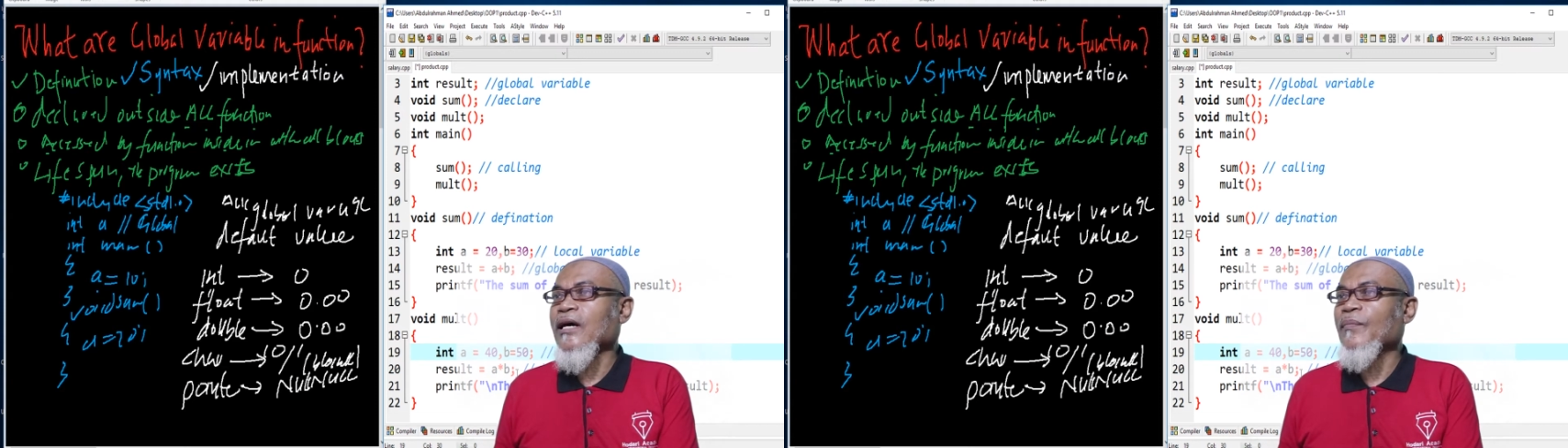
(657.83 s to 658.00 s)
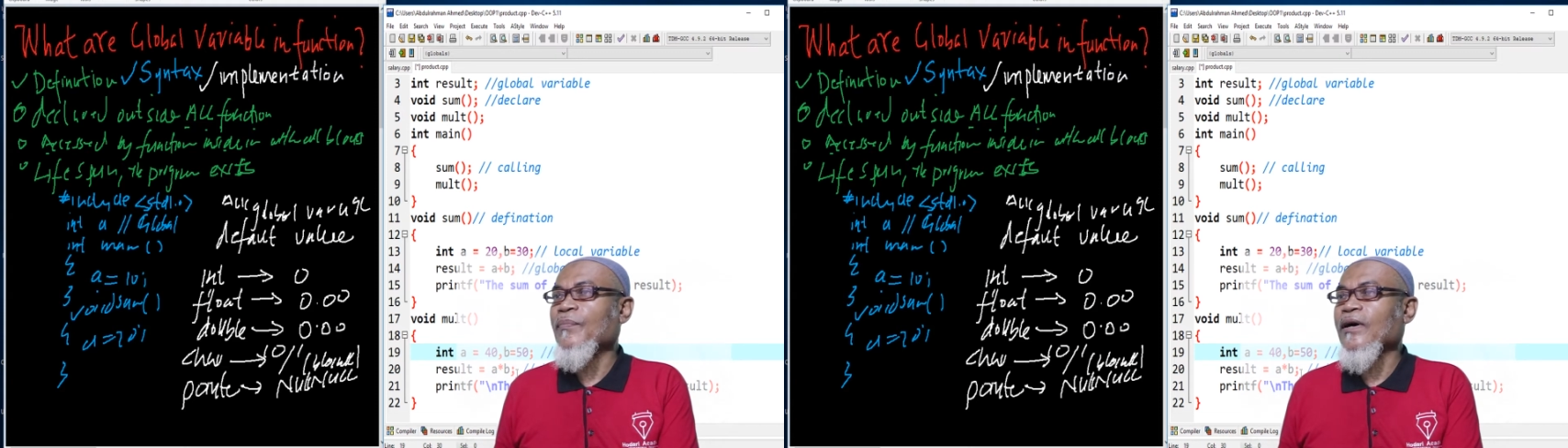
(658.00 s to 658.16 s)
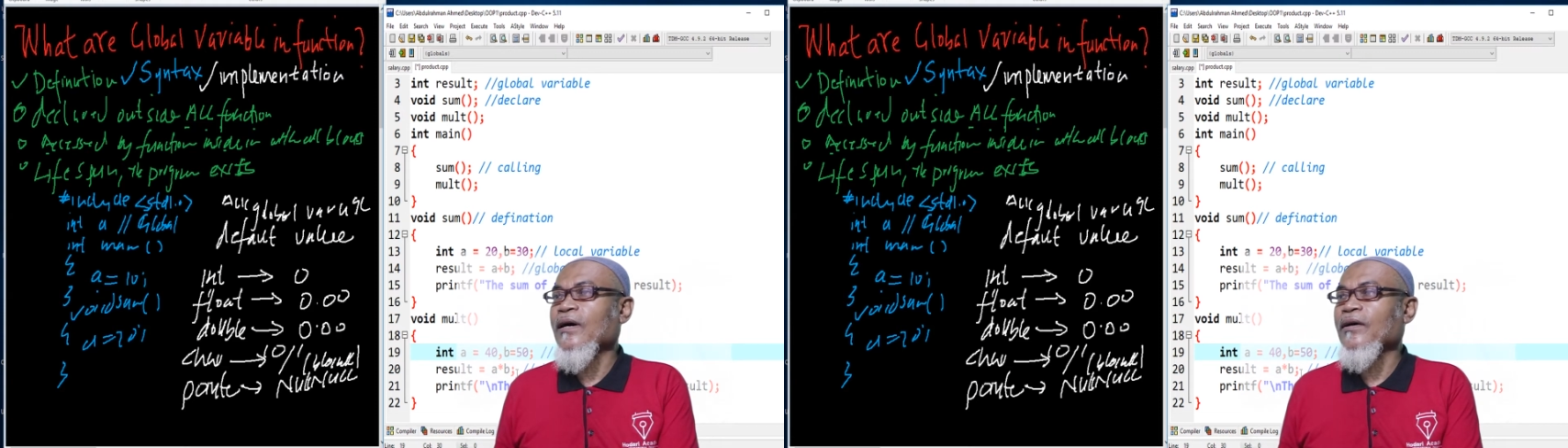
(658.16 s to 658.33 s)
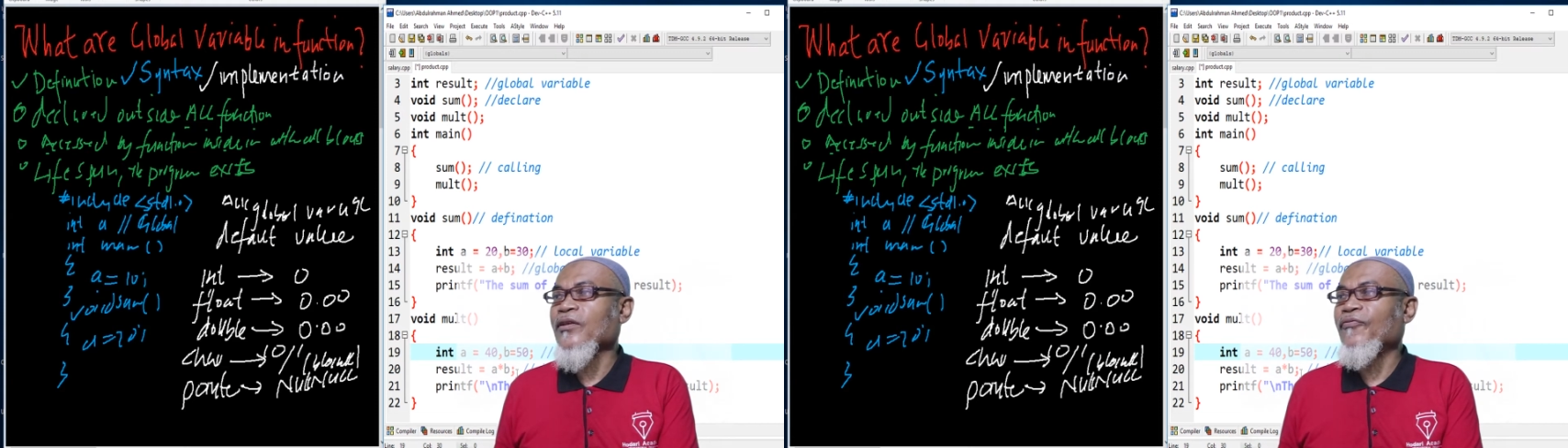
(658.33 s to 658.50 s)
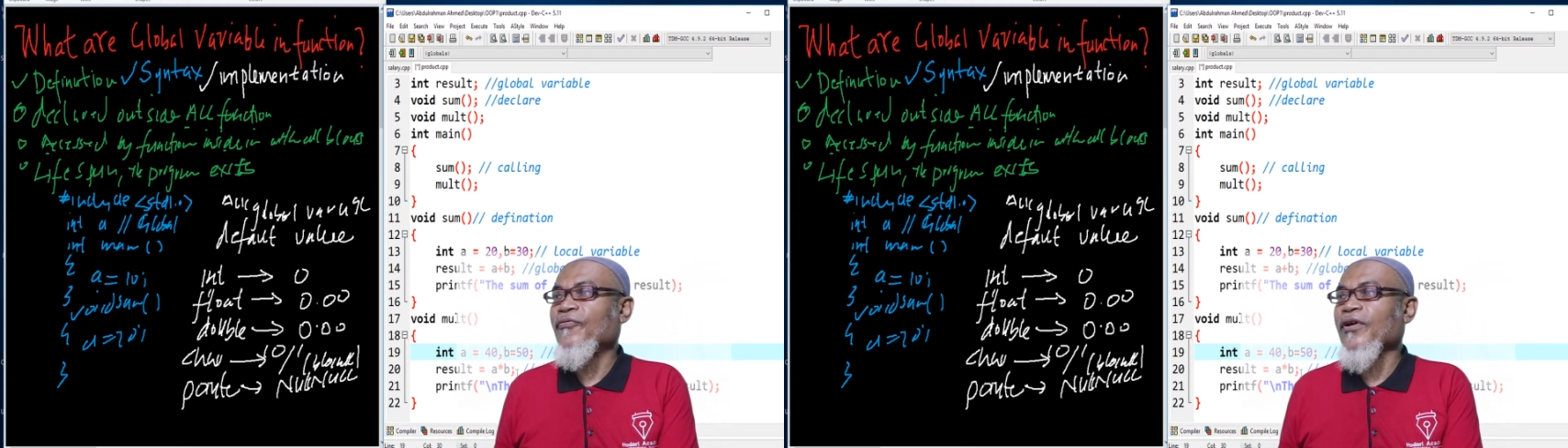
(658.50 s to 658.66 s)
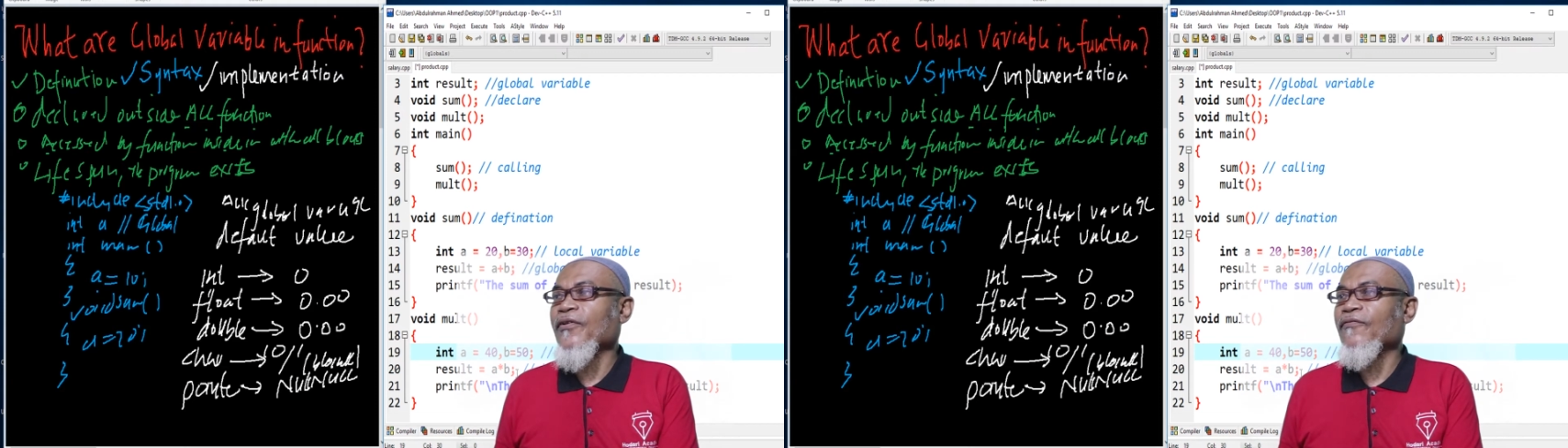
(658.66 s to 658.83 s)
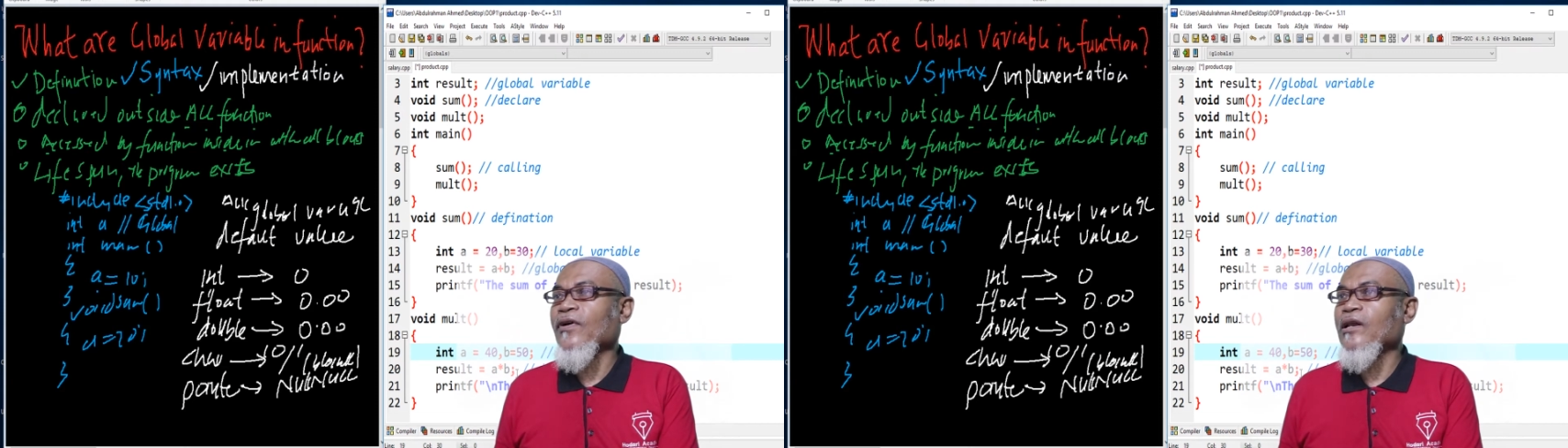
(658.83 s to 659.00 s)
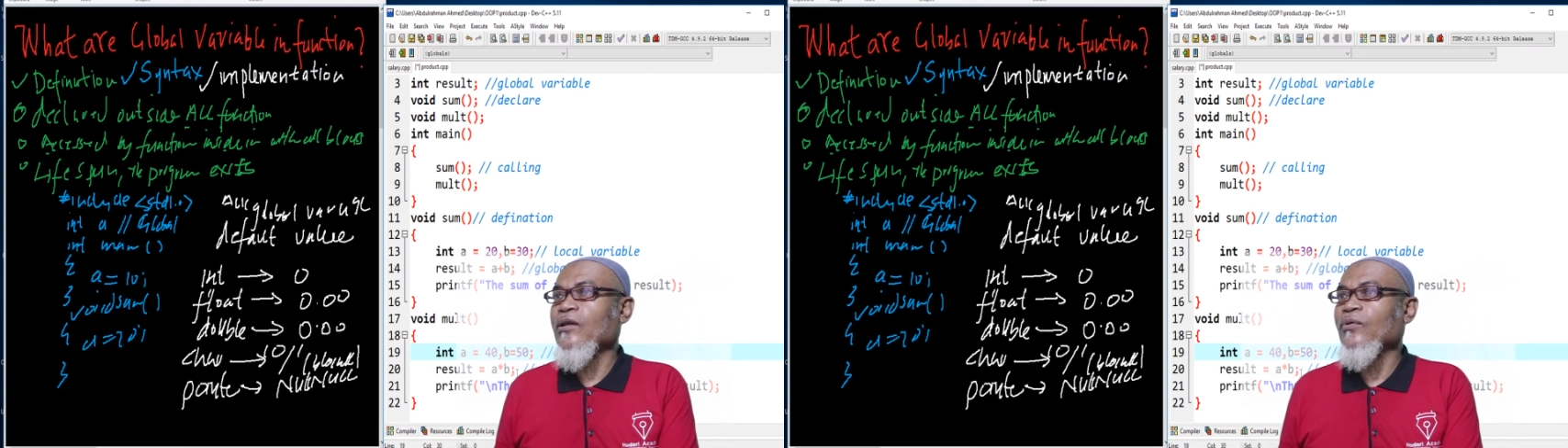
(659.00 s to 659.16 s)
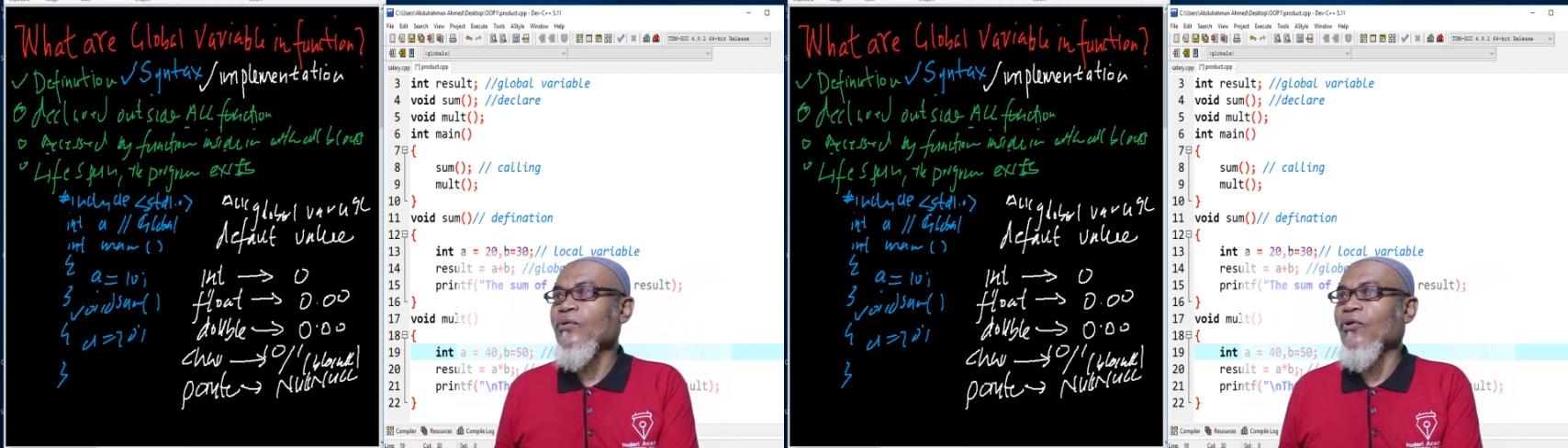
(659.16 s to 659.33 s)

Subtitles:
up a different value